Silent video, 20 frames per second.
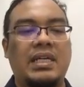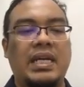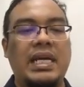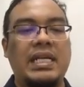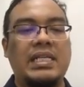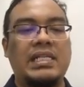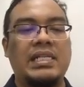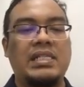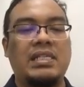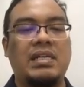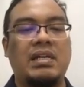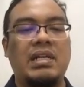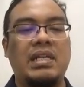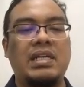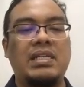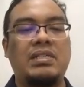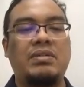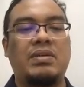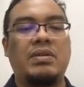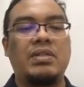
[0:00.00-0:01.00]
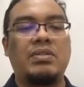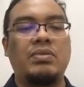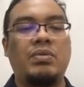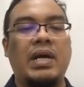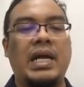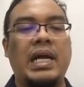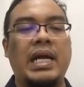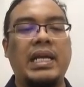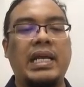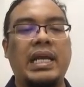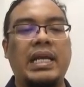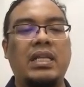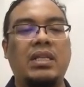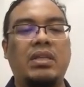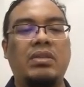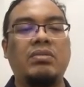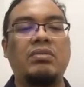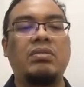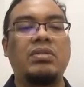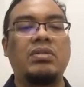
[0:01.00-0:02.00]
right? Just now this was 1
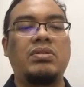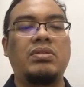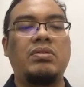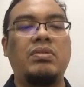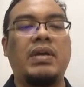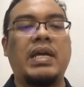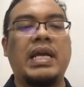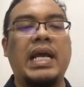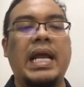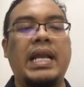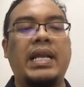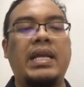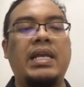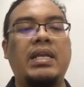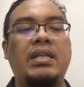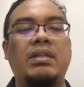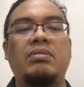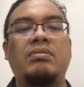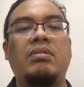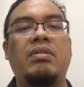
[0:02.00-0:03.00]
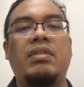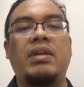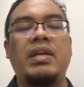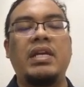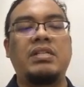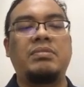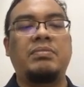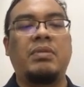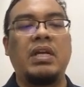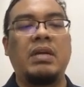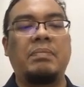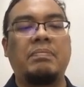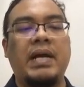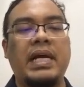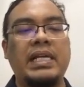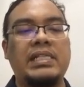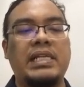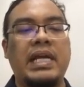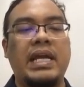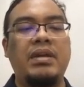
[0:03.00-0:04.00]
and 2, so you cut into 3 smaller
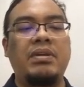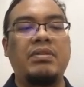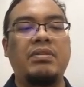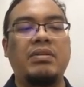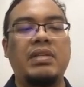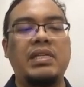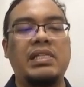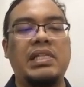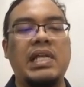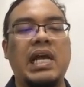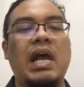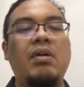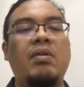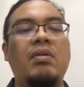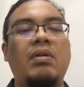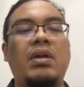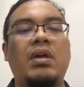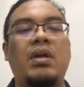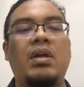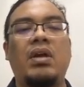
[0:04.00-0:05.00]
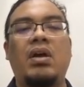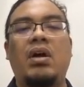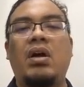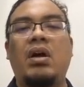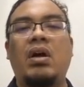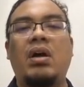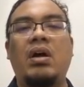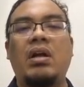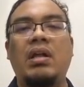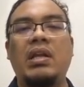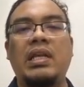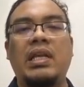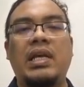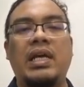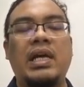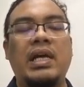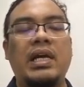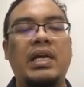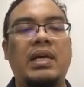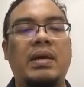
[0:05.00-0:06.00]
parts, and you notice now all
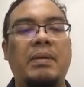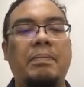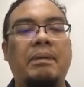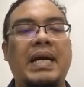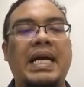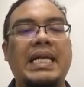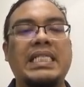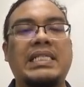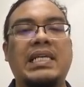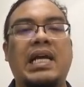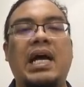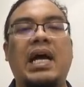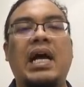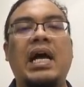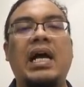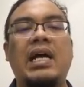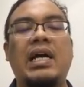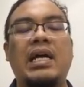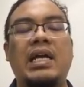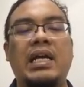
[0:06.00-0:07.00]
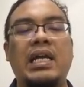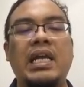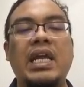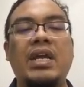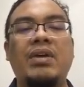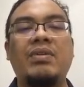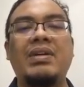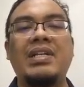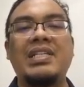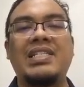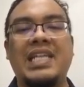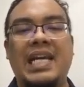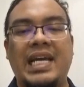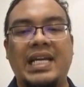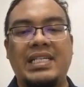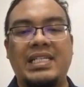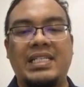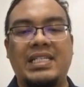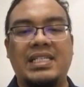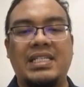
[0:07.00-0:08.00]
the parts are equal
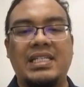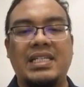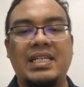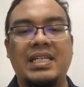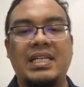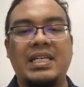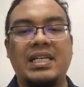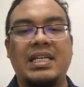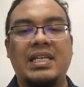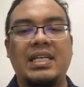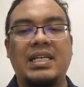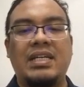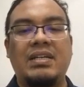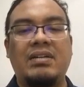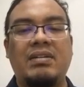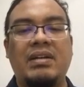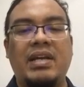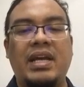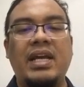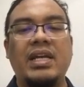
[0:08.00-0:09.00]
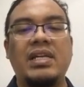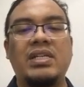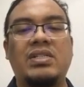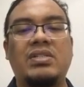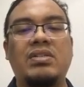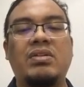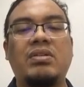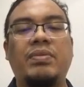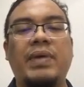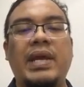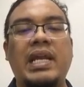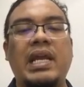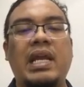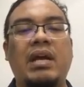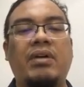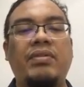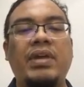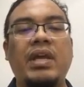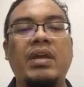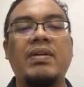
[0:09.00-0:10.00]
size. Okay, so when
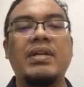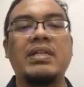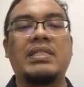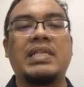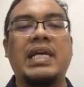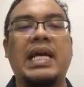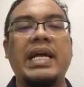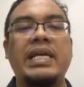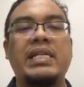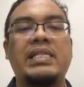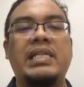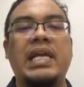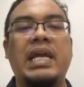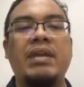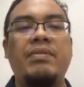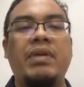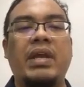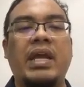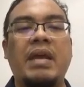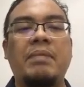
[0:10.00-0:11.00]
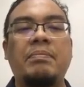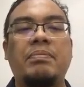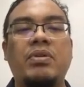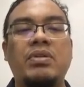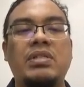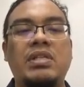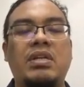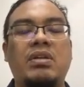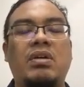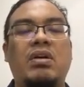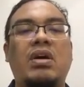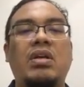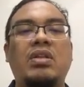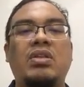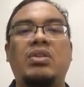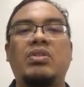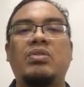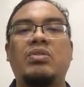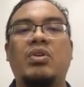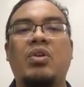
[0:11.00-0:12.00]
they are equal size, then we can proceed
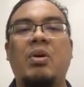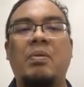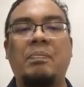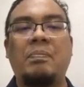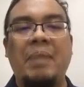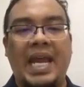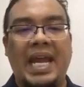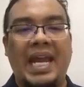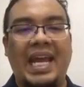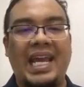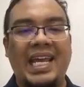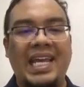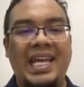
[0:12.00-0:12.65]
on to compare.